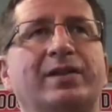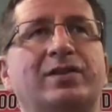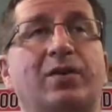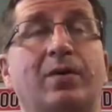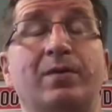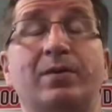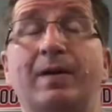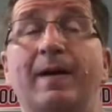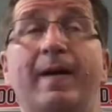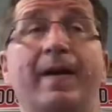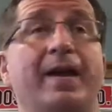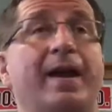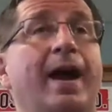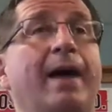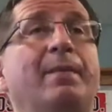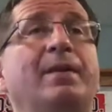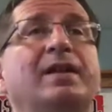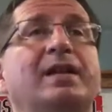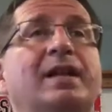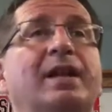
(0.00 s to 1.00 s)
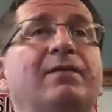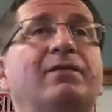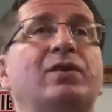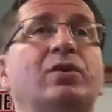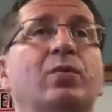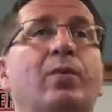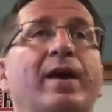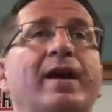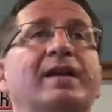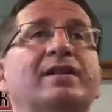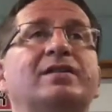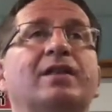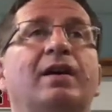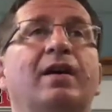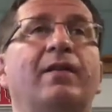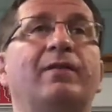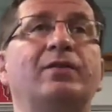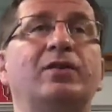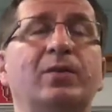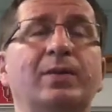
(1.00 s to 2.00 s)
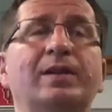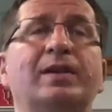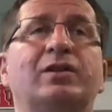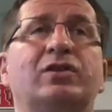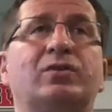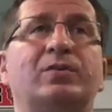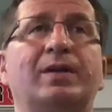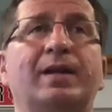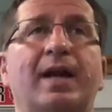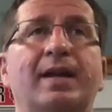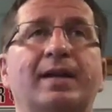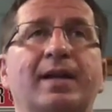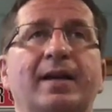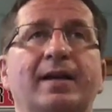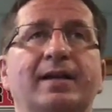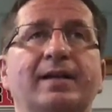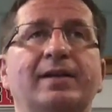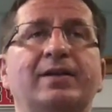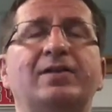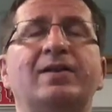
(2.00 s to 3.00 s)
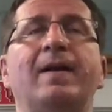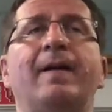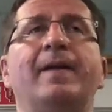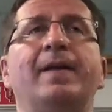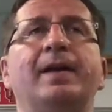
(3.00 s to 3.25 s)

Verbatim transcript: So I'm going to give you ways of doing these trig identities,